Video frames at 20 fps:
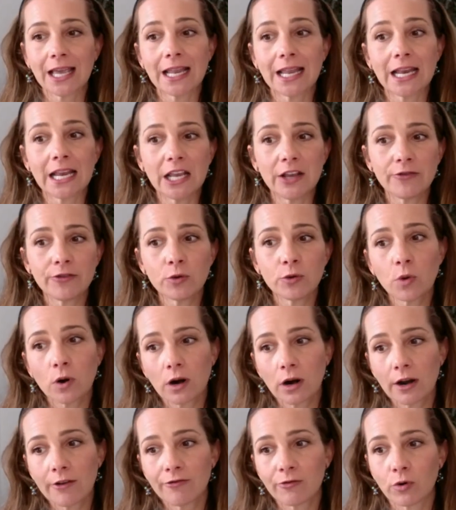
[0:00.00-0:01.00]
And if you
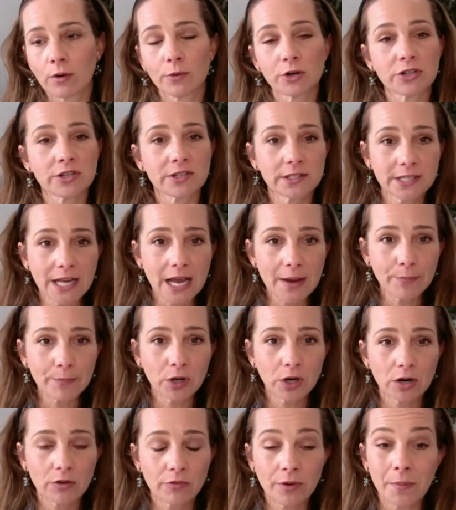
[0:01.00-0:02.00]
are a former
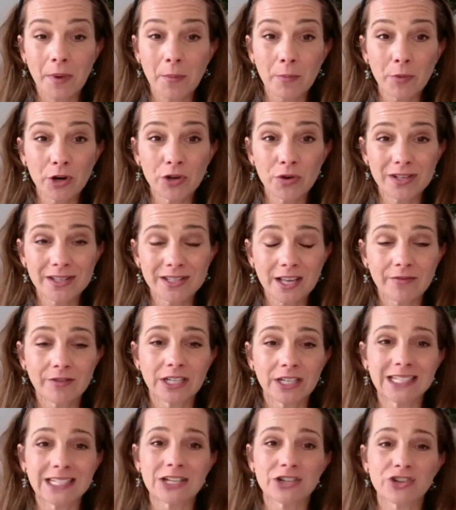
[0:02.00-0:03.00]
stepper, remember you can save
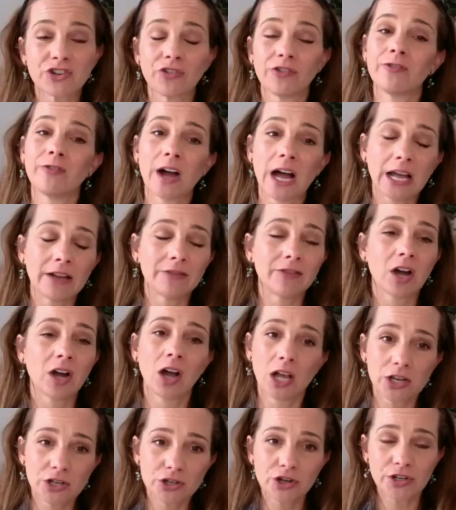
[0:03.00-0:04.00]
an additional
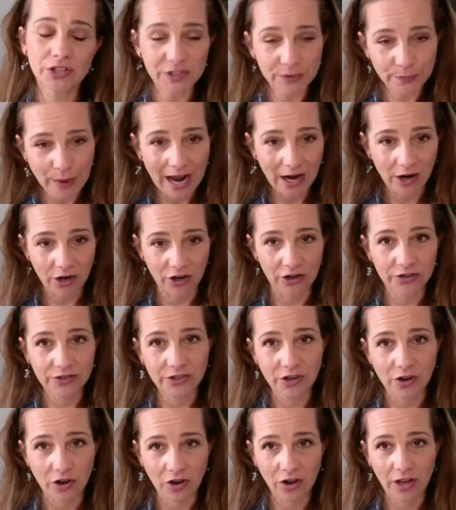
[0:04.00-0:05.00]
500 smackers
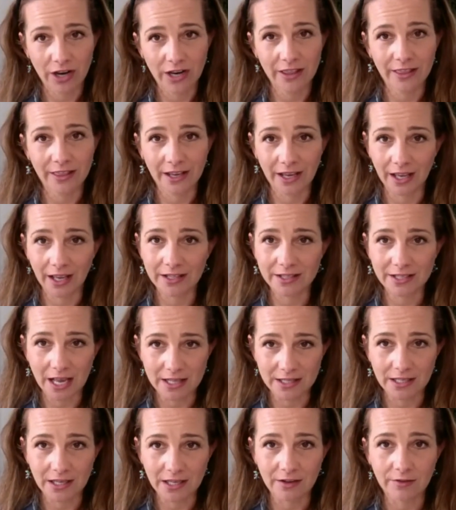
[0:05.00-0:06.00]
on the
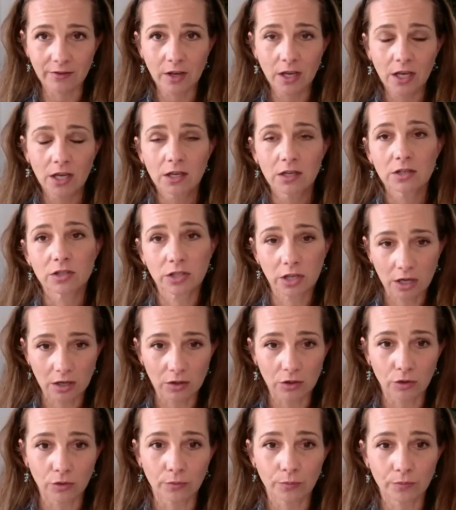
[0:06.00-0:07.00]
intensive.
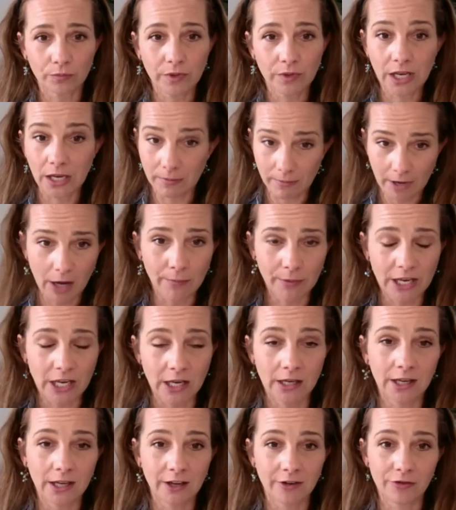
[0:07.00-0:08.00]
So email
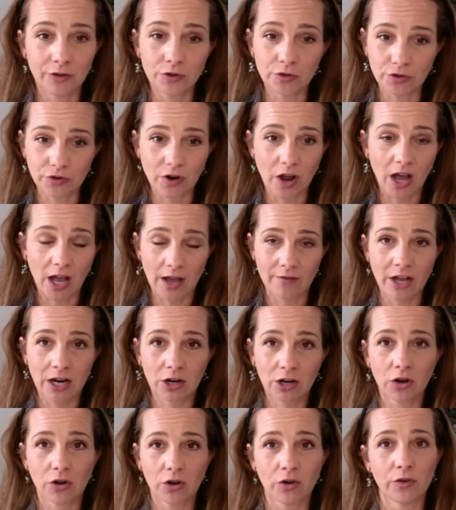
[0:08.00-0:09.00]
me if you do not have
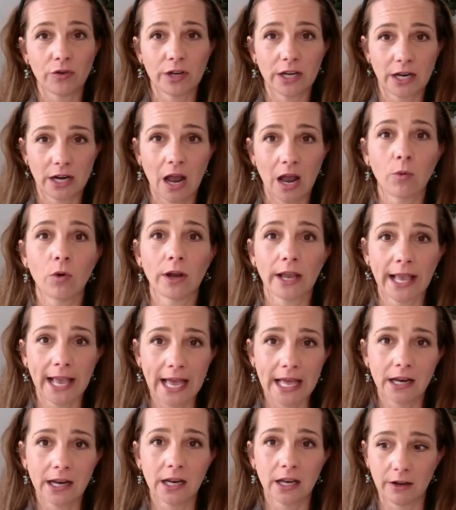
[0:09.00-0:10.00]
that code and I will
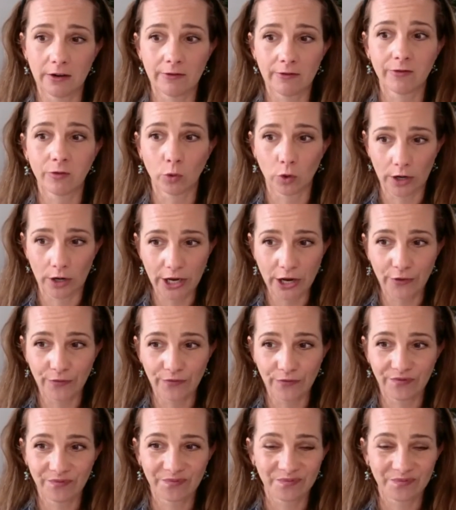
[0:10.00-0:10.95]
get it for you.